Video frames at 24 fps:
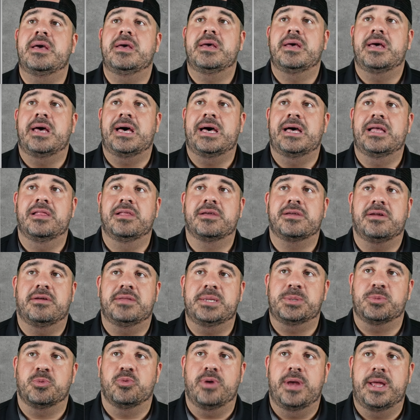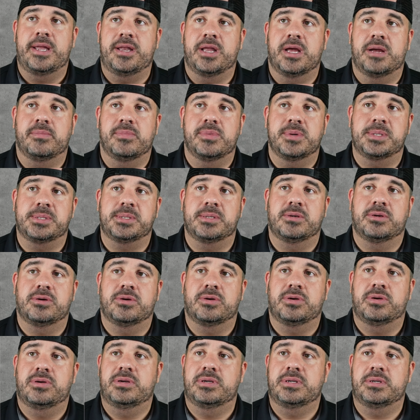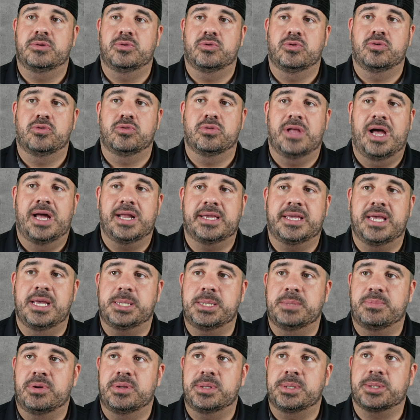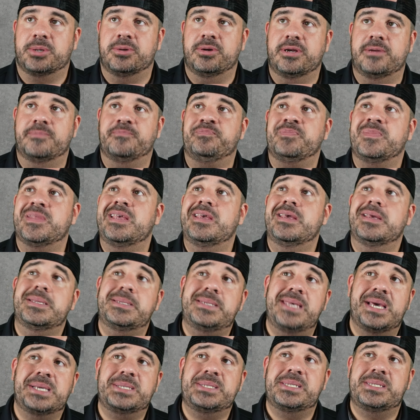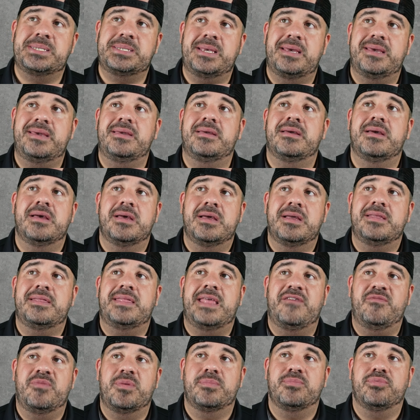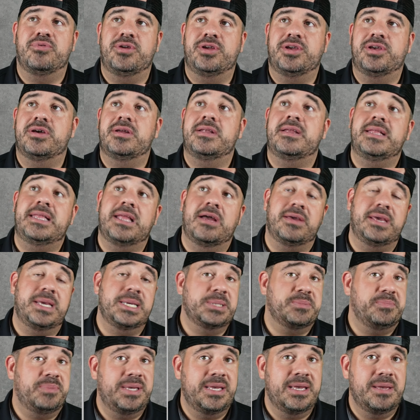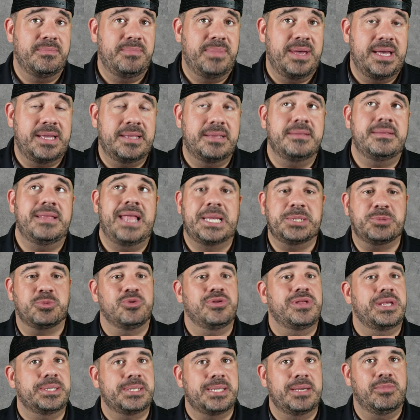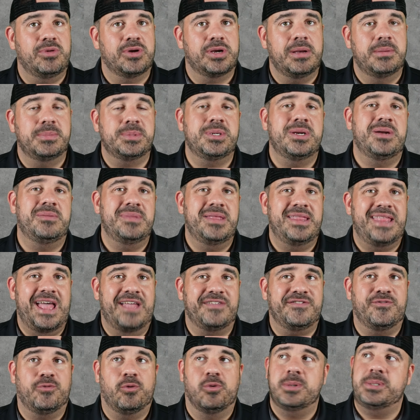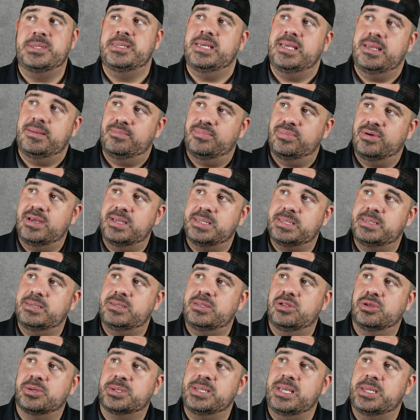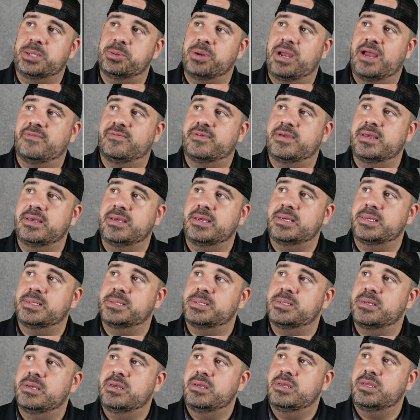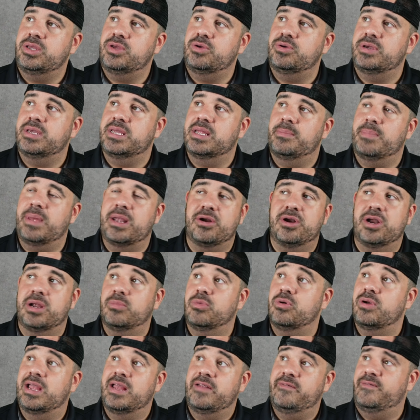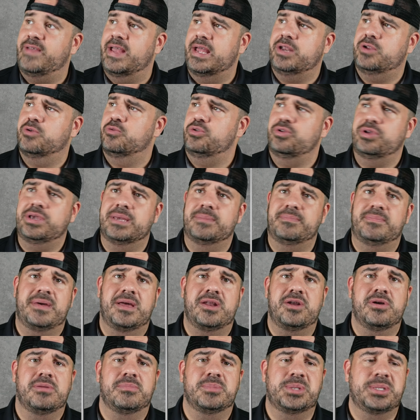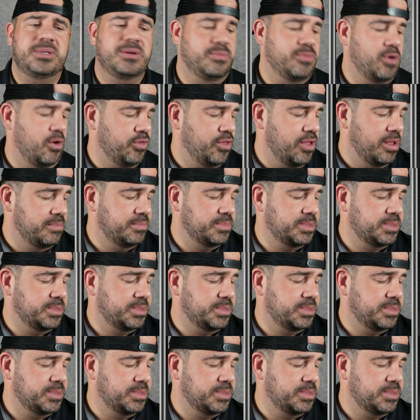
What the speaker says: Look at all these red numbers. Oh, ooh, a lot of ketchup on the screen. Texas State, they've been pretty good. Now ESPN Bet, that's where this number comes from. That's 14, but looks like DraftKings, you can get a better number, and FanDuel, you can get better numbers there, both of them.